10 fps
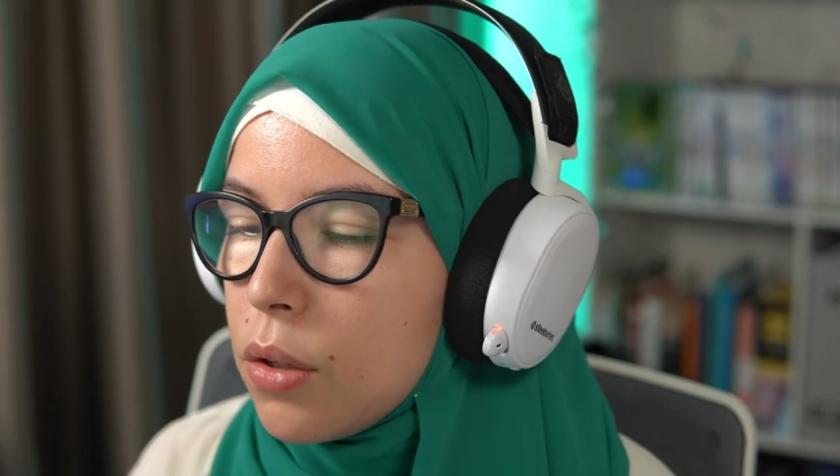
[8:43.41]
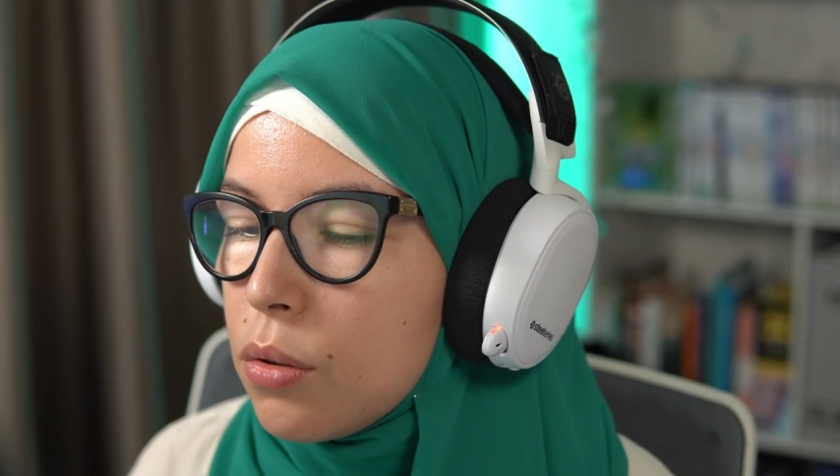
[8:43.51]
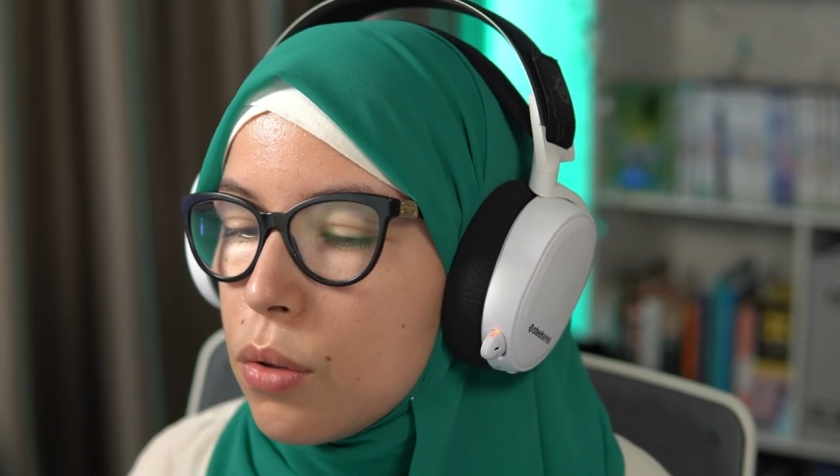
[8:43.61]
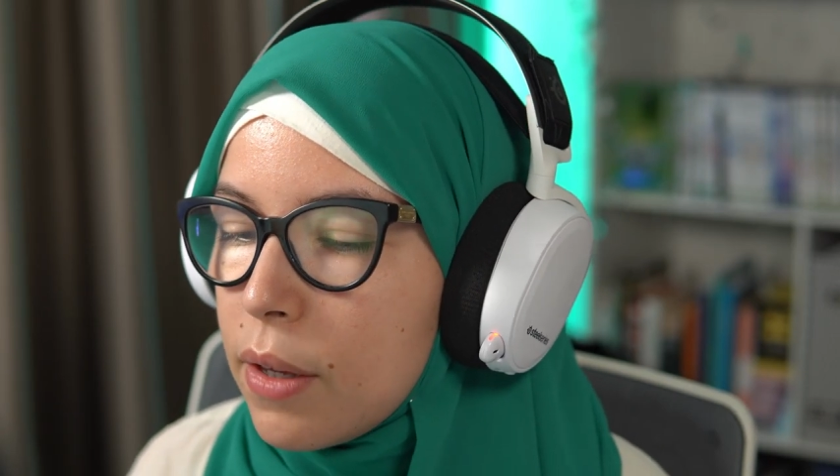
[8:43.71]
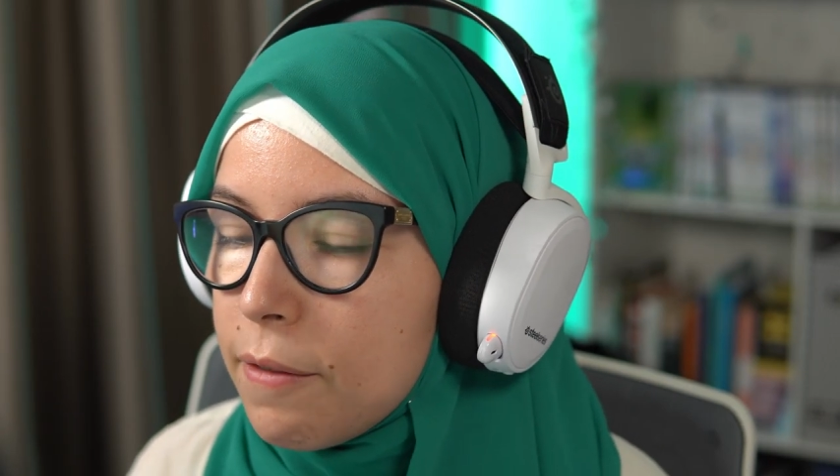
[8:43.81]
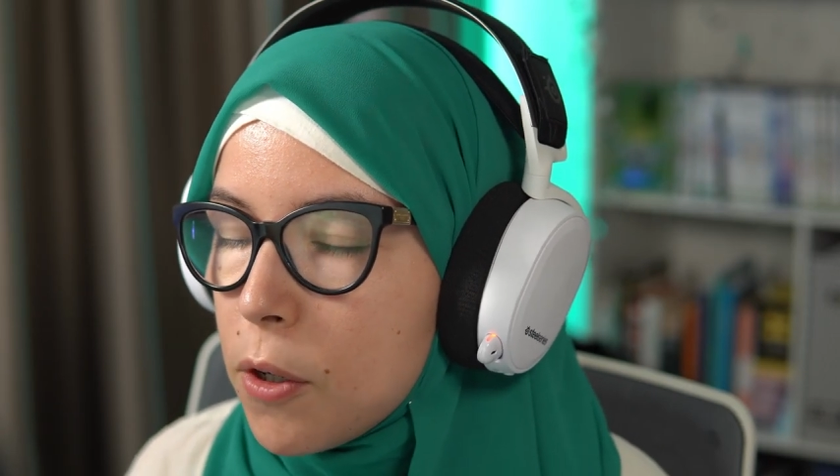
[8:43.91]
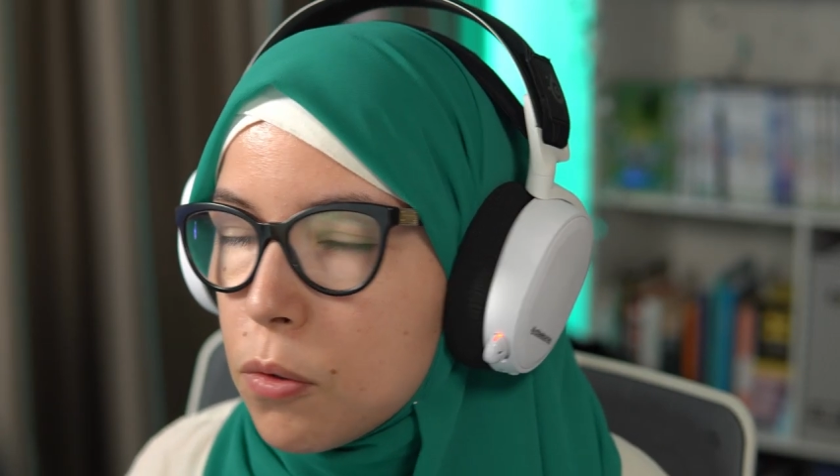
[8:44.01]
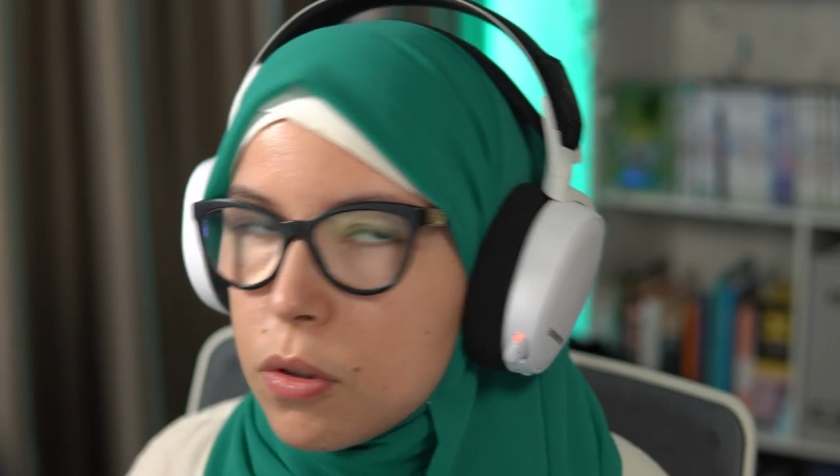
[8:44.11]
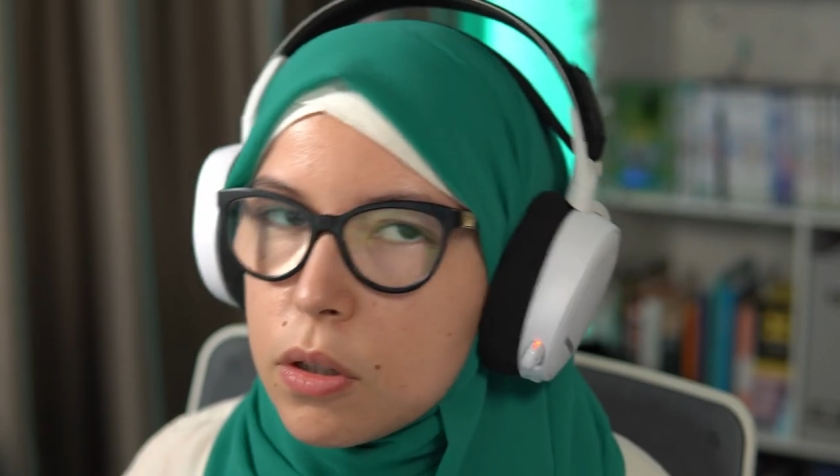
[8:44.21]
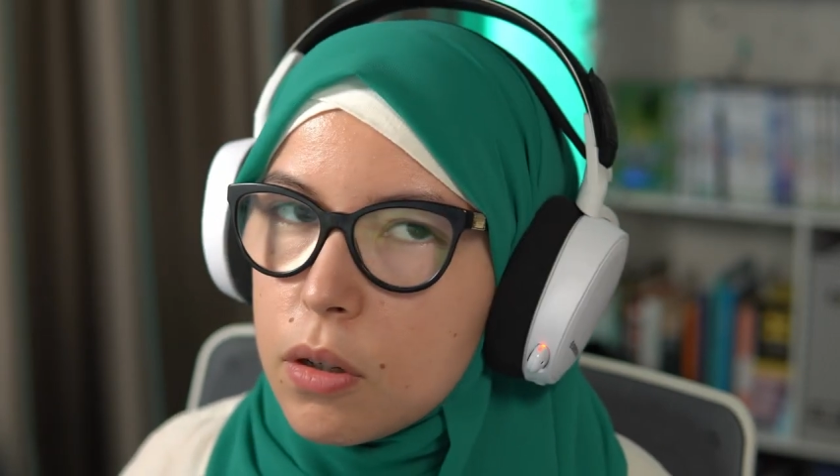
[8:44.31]
through their
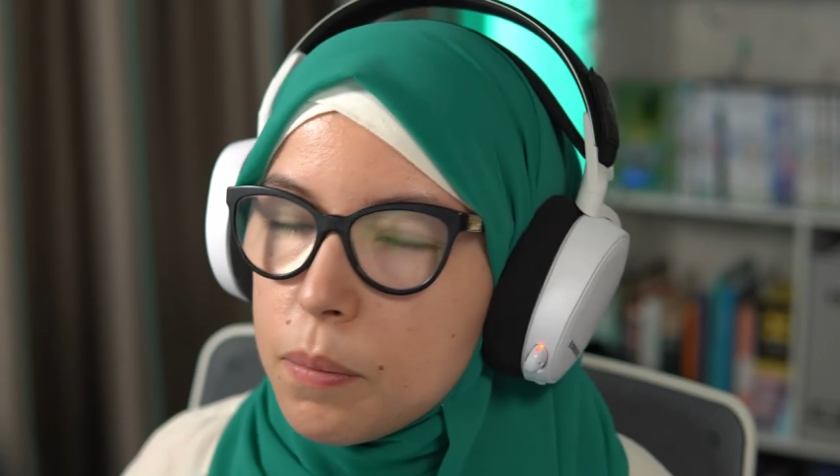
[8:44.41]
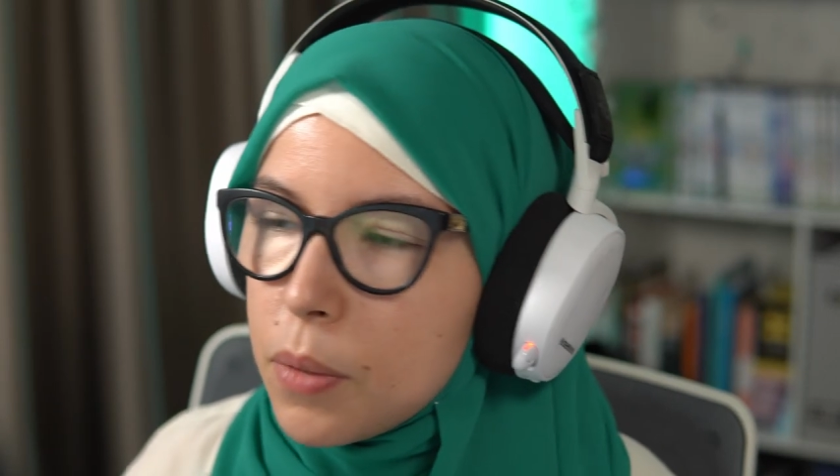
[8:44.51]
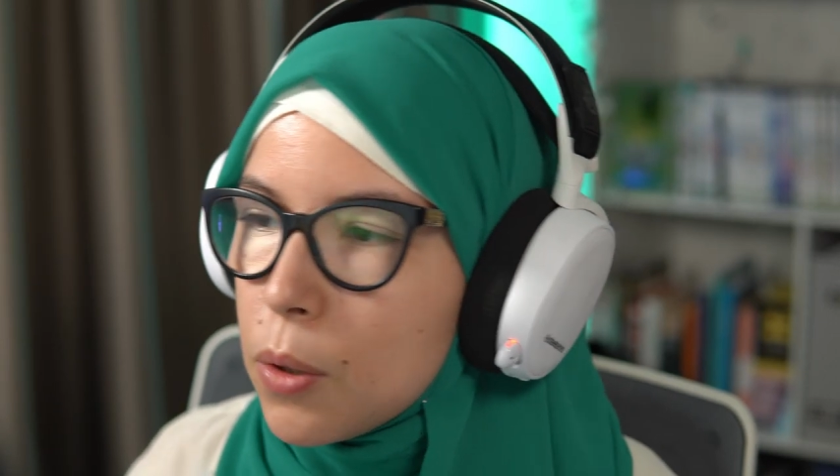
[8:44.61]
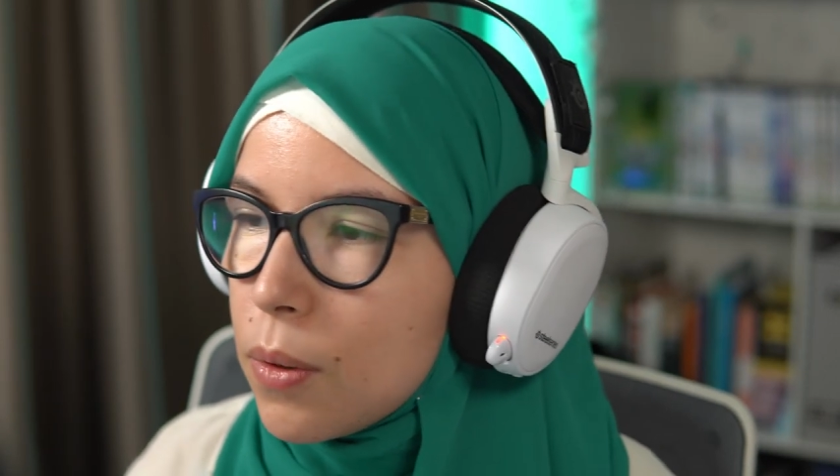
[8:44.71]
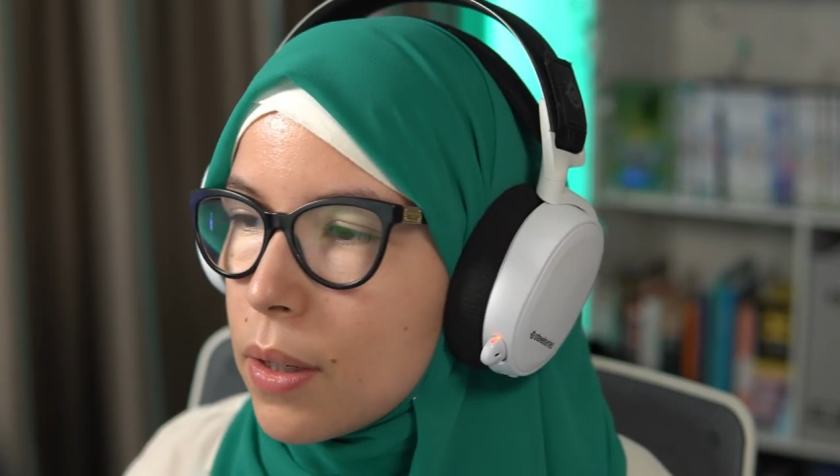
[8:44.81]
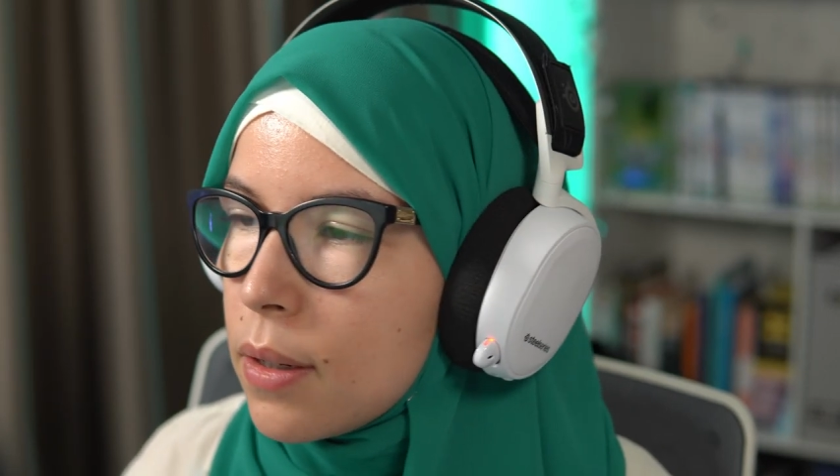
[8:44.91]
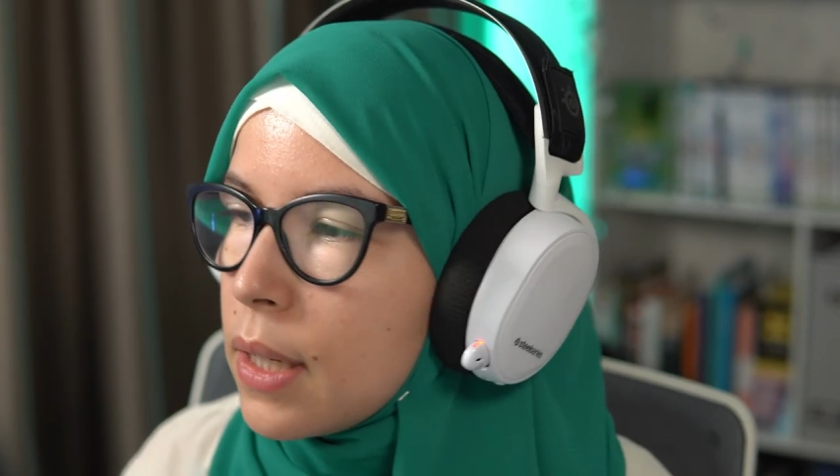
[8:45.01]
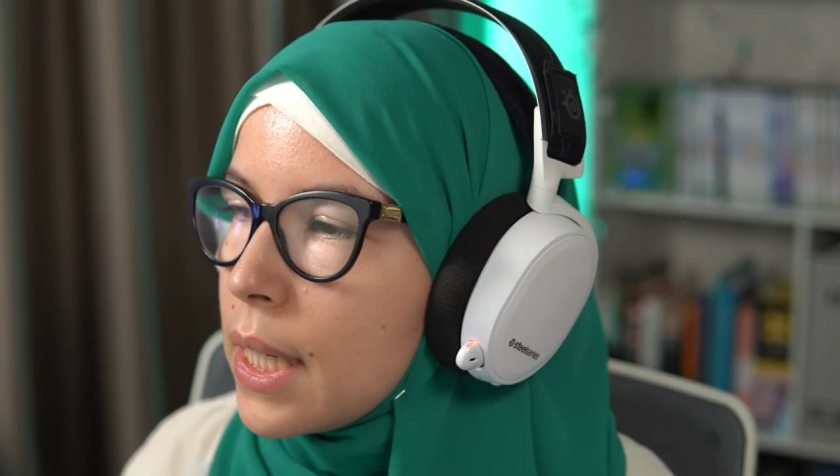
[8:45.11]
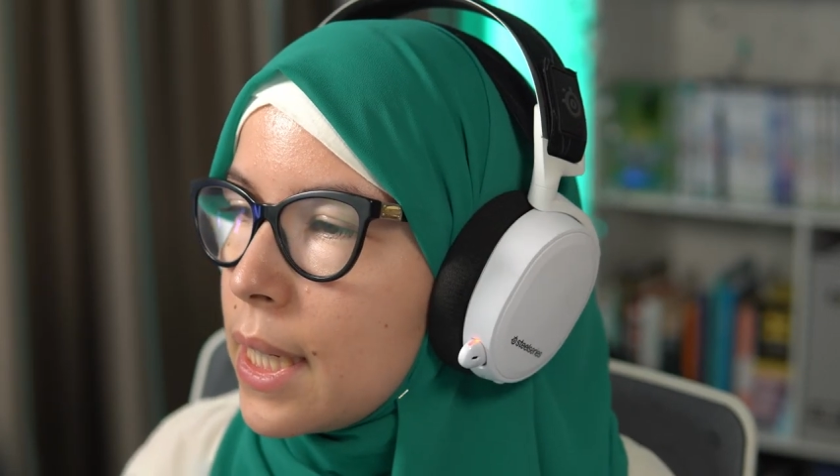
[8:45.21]
phone or a computer.